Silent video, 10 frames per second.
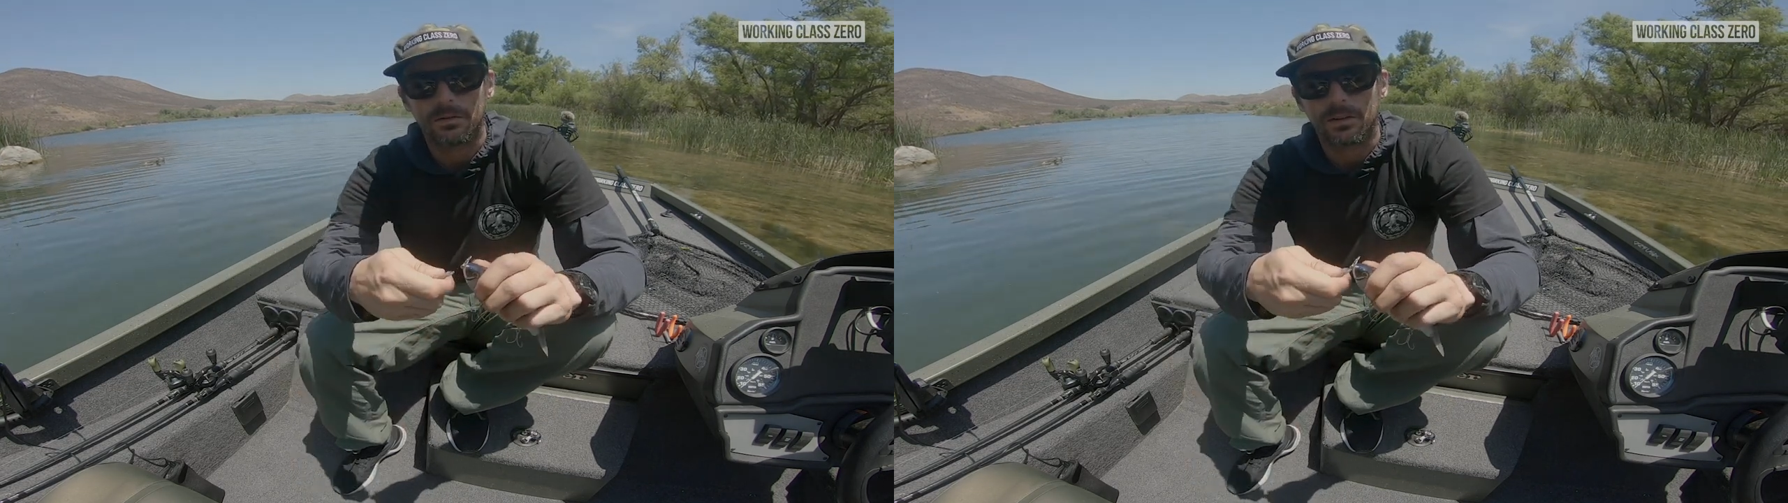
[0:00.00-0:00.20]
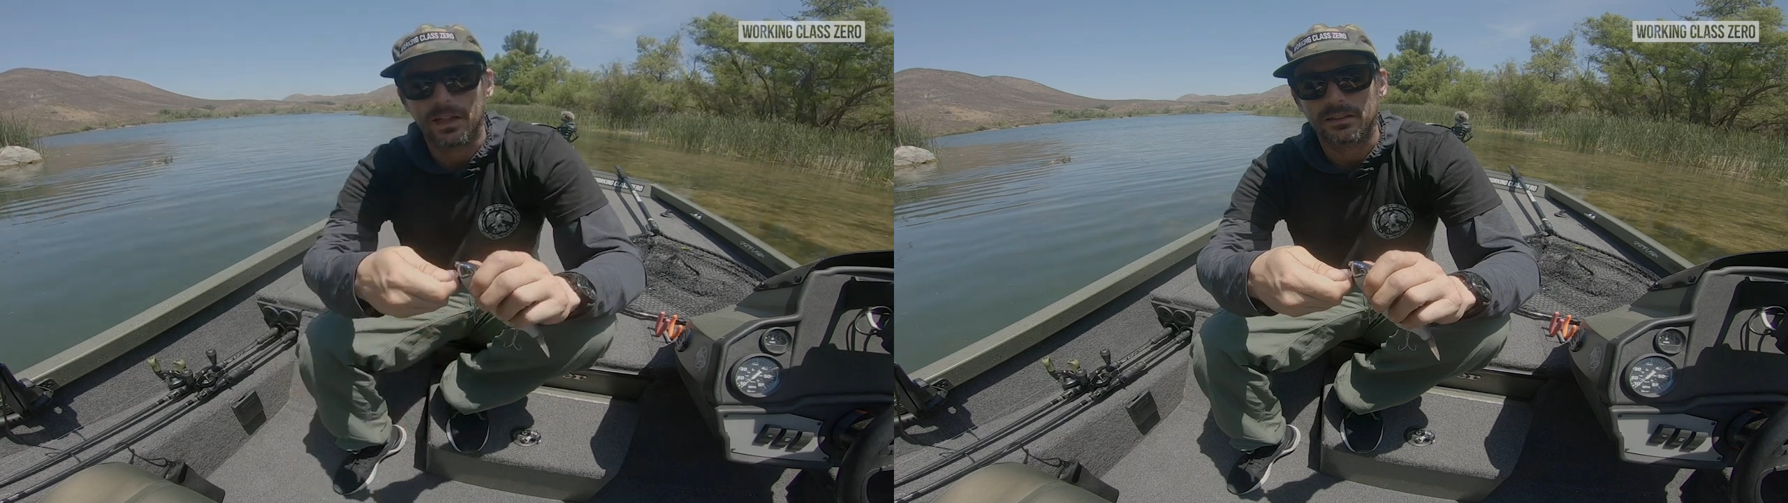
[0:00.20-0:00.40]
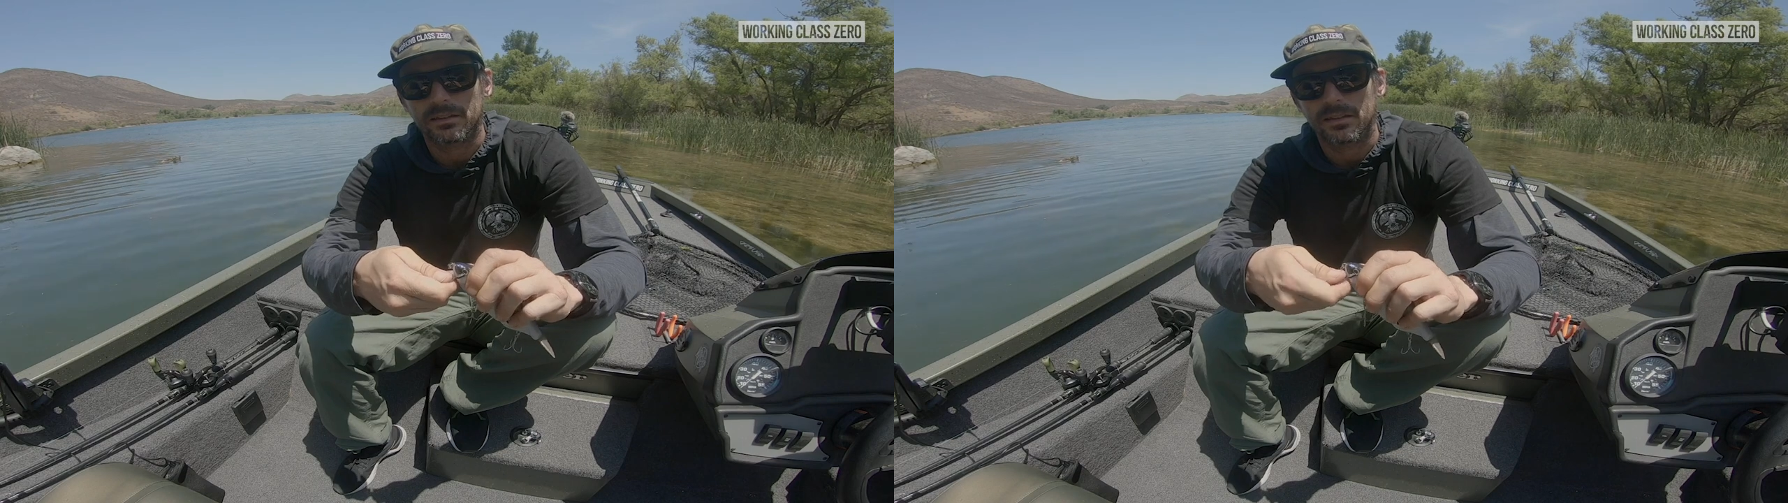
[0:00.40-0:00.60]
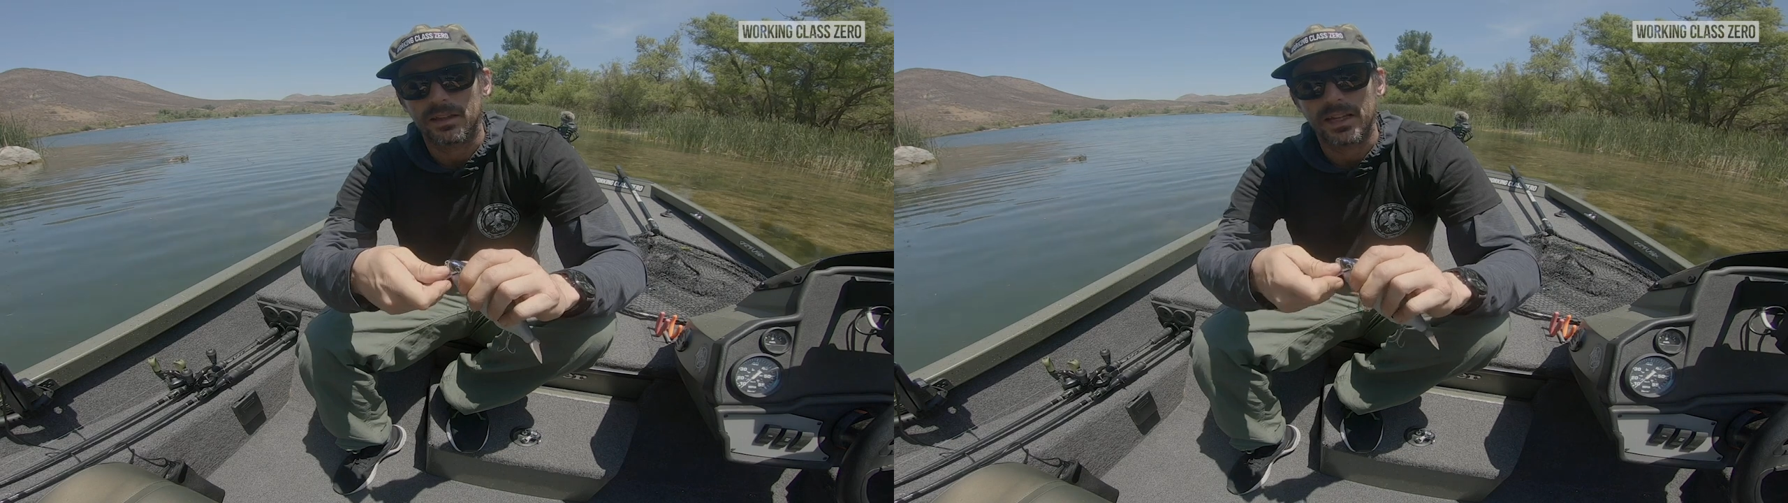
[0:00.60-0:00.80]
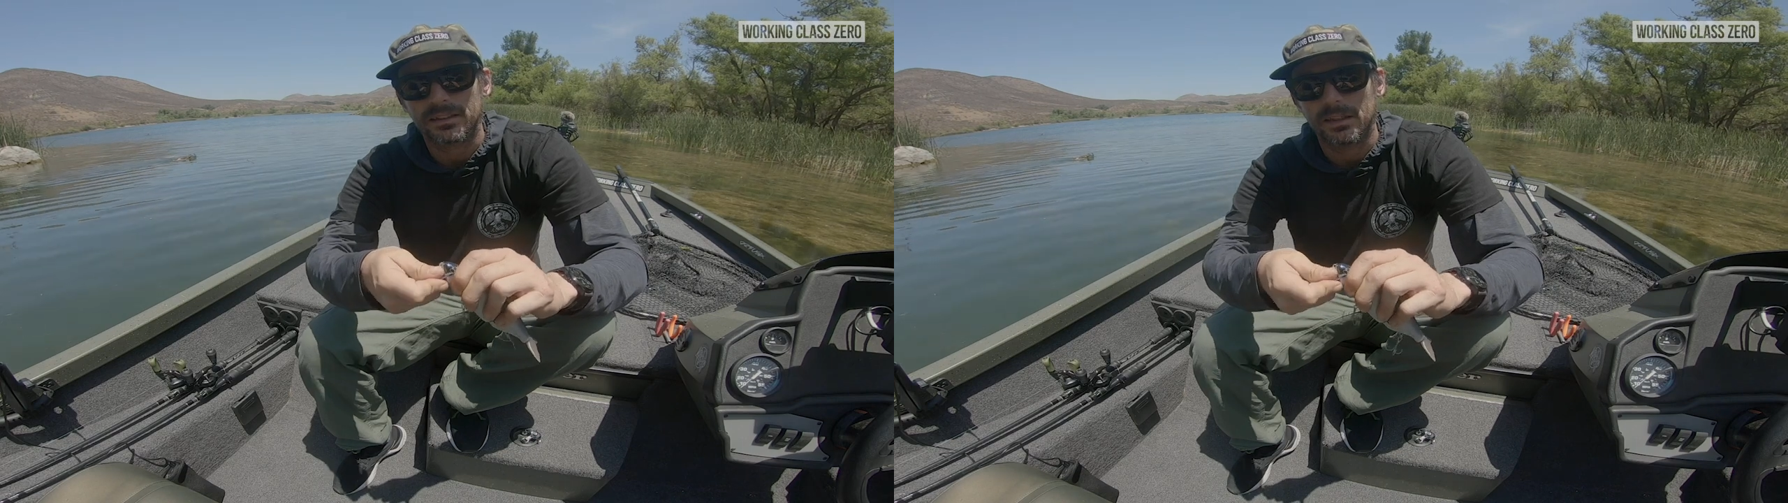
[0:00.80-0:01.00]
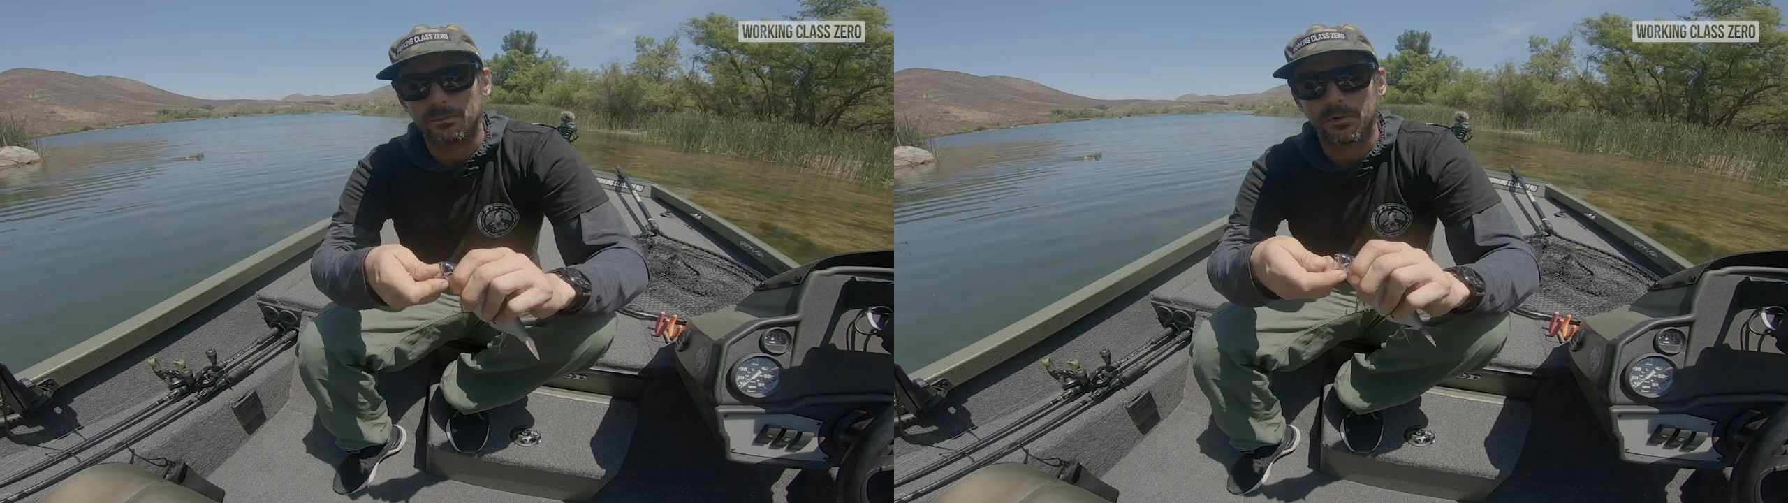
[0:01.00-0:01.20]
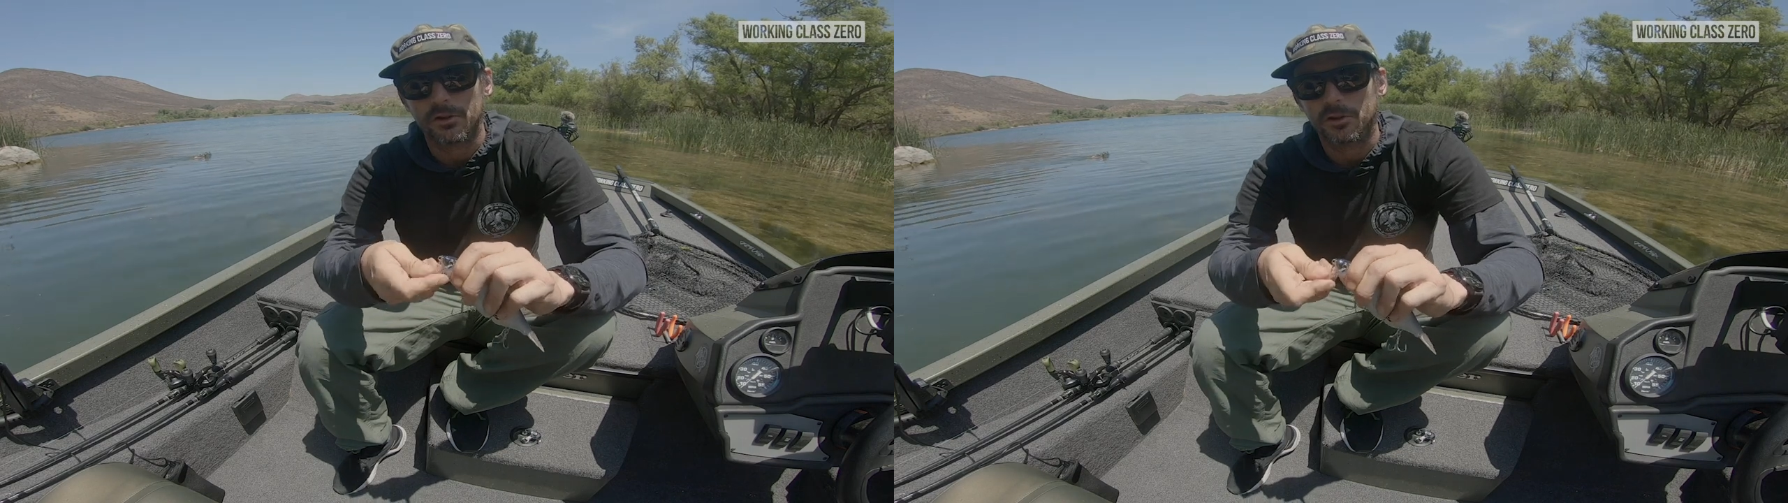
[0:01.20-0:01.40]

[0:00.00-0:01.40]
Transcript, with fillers: That's that simple and